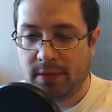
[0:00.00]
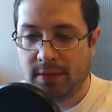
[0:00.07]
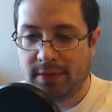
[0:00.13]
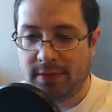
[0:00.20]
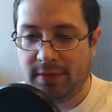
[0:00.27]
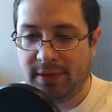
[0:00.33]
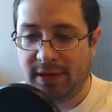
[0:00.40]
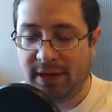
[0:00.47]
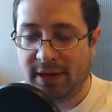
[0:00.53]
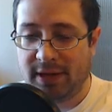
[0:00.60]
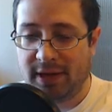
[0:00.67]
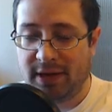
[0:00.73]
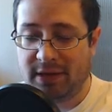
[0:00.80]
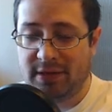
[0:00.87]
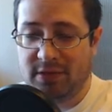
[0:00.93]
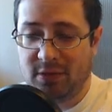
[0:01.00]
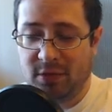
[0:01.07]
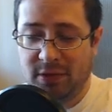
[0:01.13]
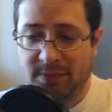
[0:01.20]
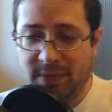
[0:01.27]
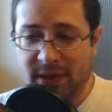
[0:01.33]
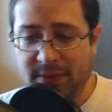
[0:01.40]
Yeah, and he's
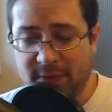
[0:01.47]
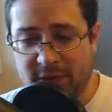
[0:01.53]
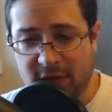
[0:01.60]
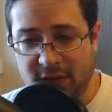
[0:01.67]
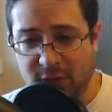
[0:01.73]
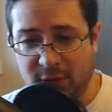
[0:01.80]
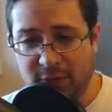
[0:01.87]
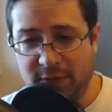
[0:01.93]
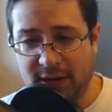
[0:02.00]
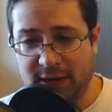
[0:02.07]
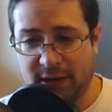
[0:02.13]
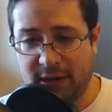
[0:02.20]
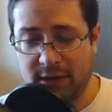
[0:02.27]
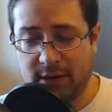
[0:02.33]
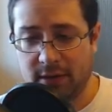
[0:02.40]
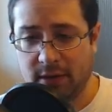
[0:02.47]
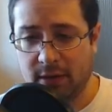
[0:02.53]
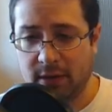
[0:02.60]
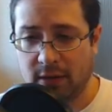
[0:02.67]
going to be able to clone that knight.